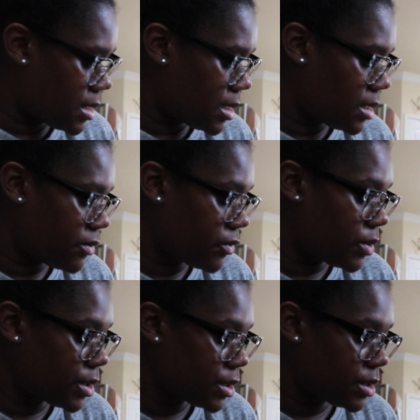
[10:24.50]
then, of
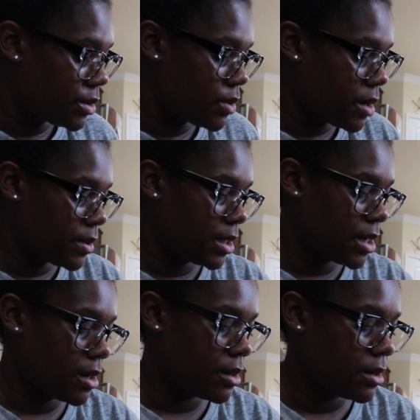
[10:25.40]
course, you already
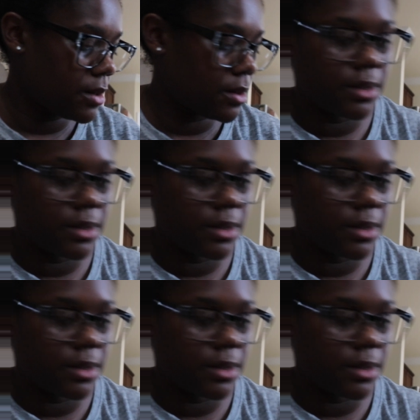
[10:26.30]
heard